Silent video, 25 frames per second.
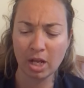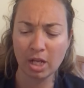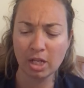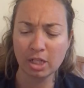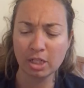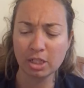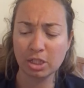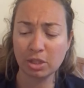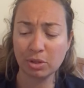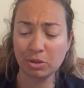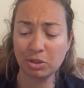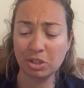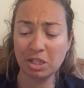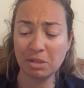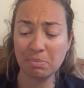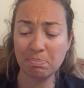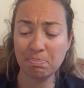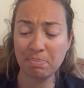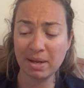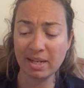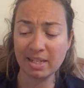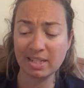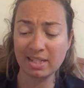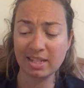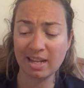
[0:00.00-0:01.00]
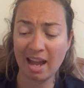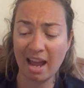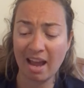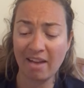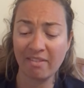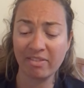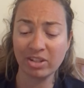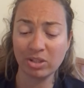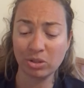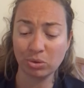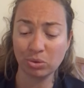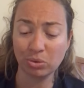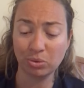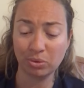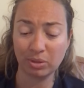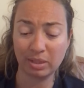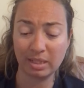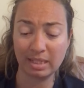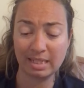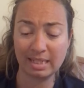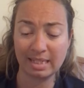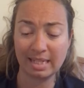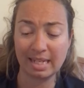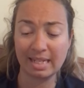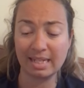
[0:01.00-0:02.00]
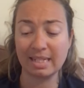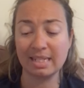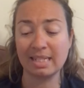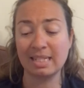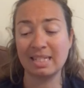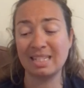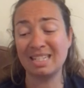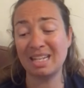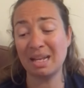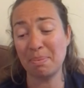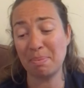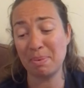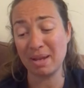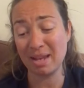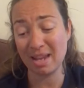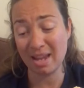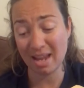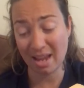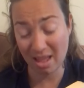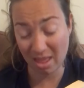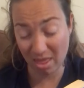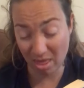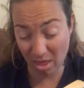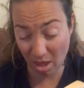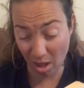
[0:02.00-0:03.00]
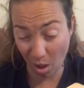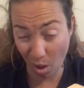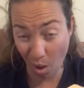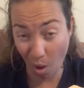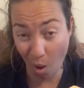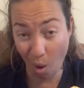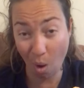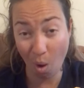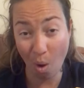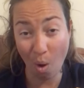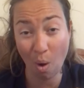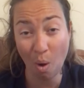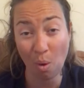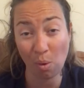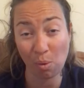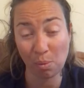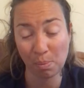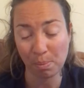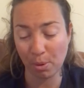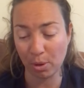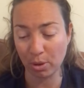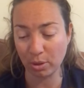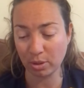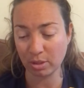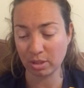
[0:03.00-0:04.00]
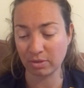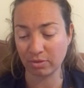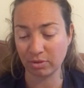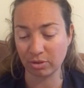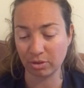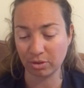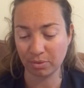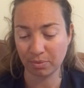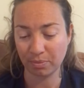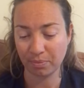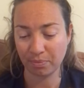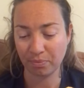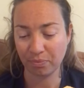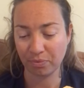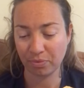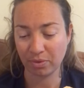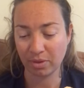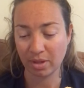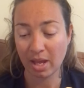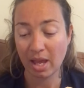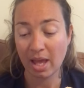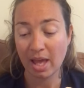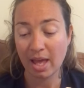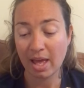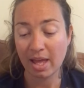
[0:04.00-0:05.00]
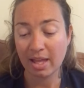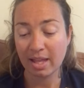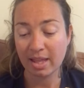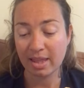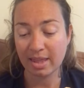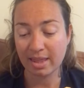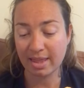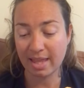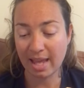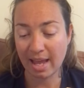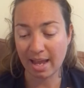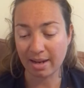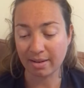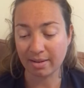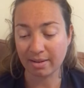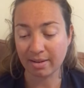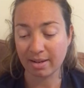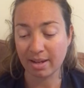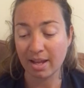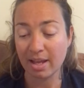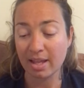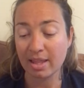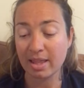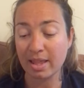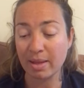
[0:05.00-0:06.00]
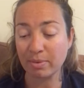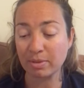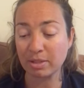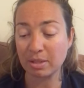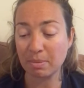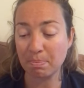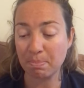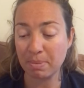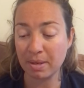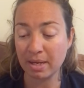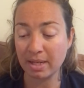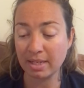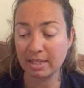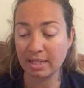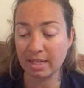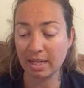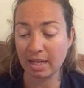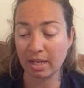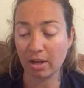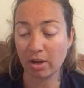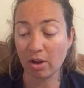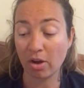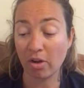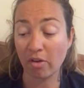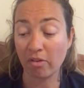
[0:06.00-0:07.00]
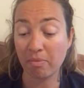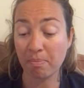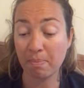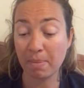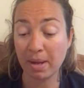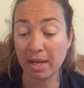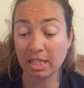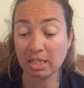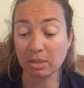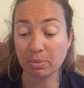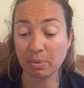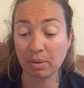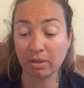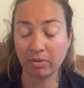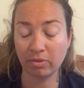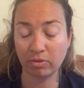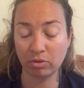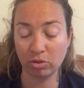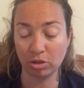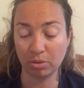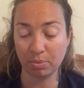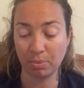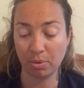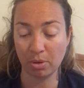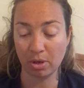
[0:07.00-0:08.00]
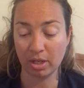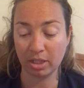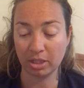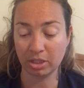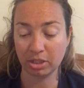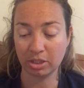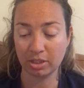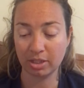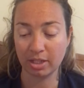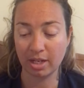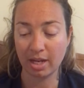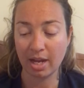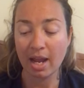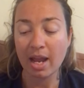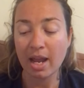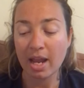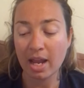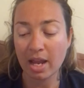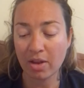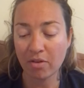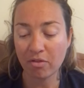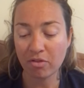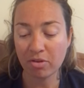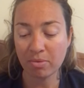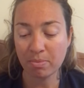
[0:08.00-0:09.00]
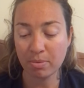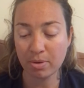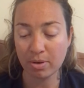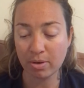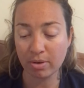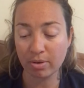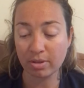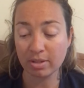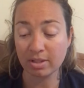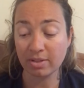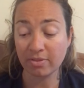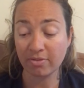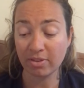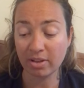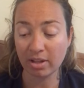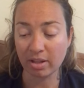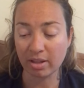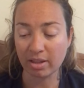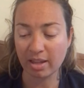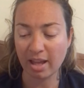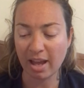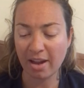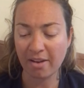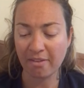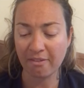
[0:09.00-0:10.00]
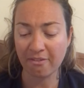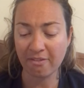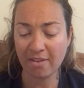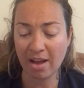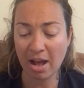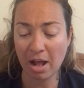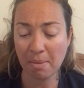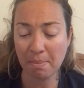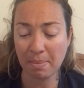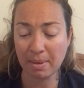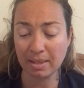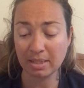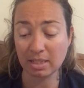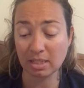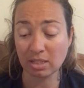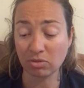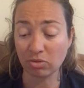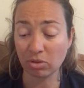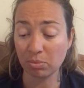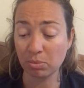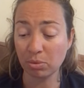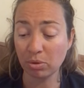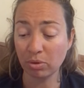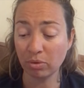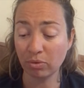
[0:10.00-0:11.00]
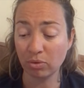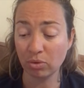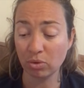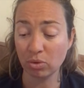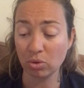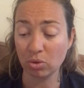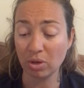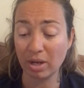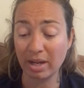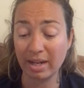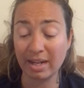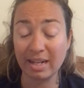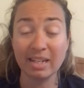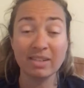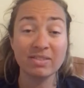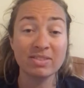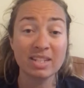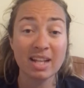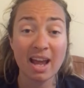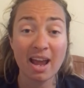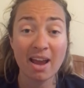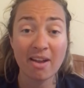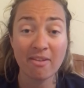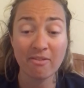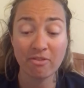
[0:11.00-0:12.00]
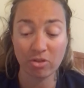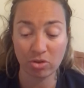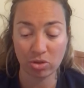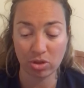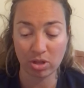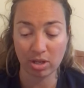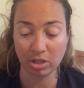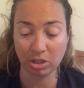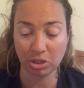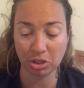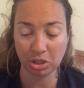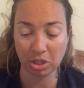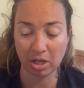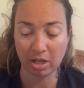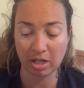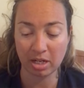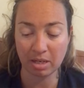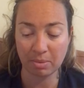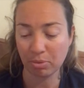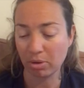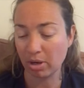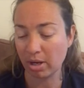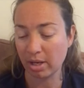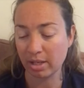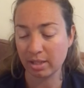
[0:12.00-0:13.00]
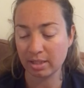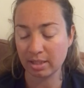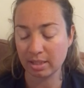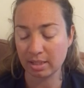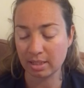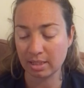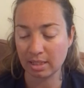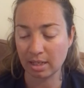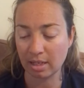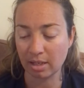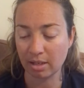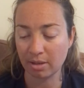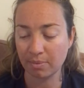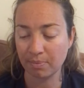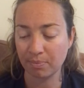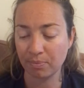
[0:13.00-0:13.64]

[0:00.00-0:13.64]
So she'd better have it all, he said, tipping in the whole box full. Then there was a big tin of Maxwell floor polish. It removes filth and foul messes from your floor and leaves everything shiny bright, it said.